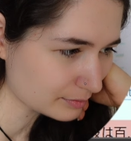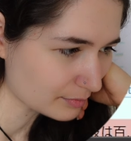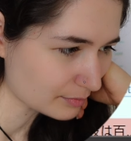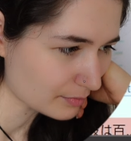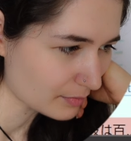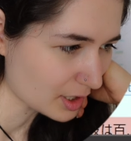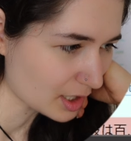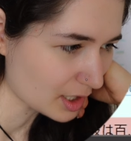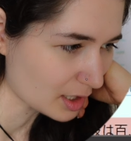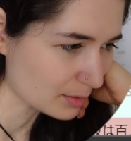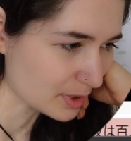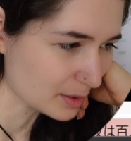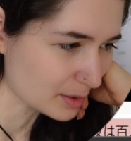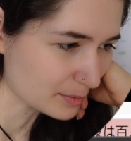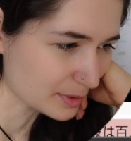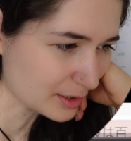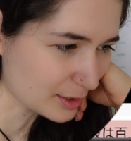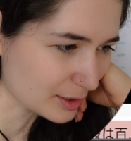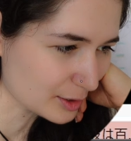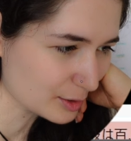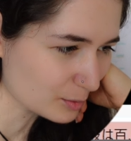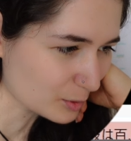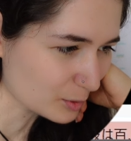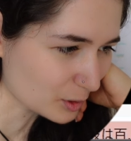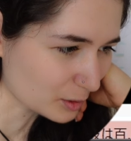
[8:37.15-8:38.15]
Yeah, maybe
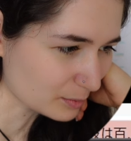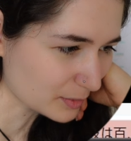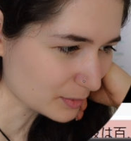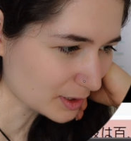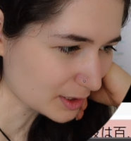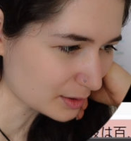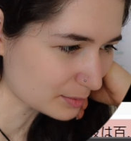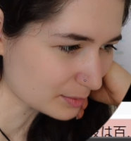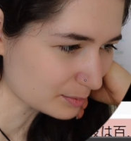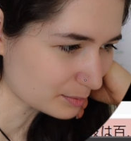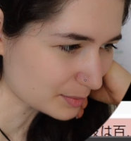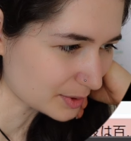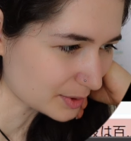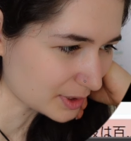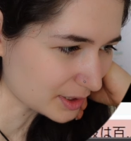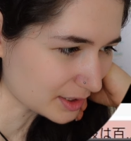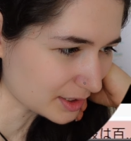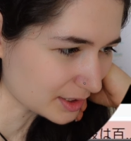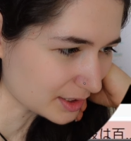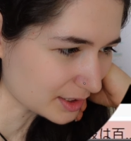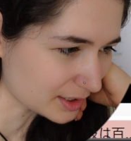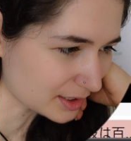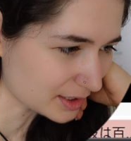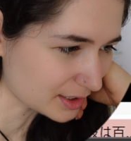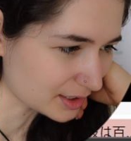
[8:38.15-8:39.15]
this one might
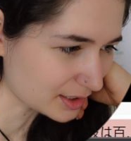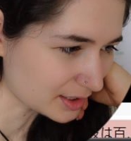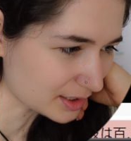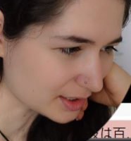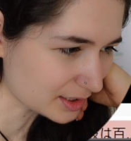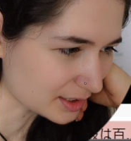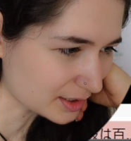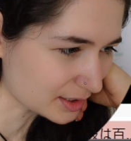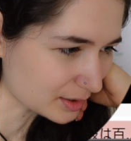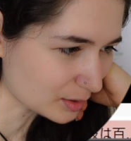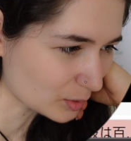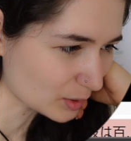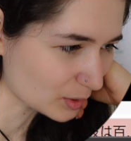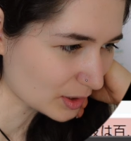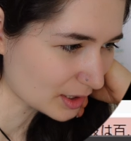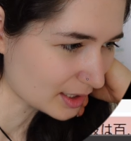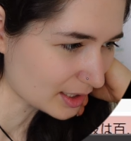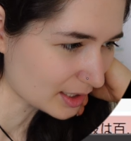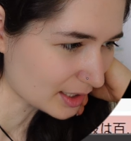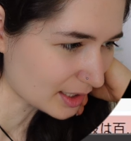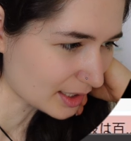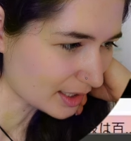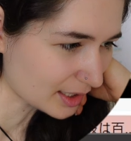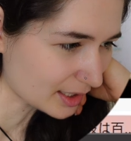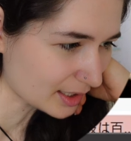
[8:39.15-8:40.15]
be
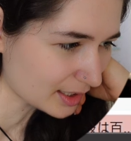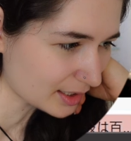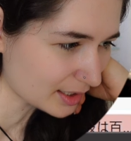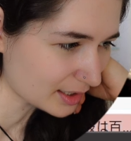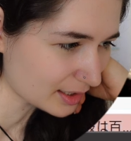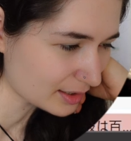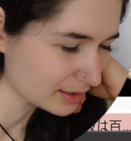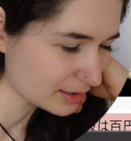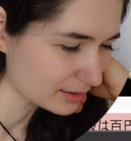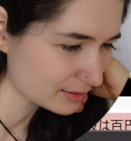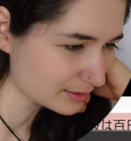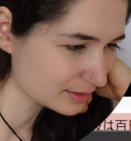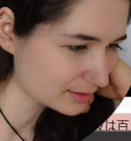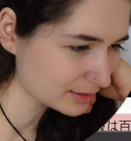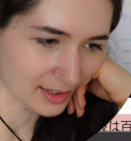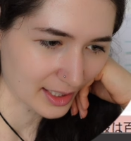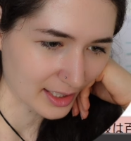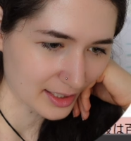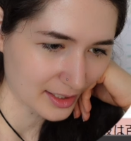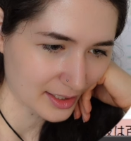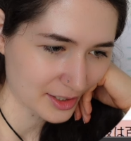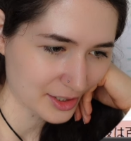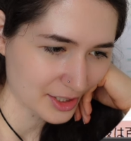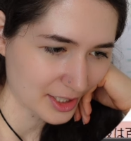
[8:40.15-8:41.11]
okay. Then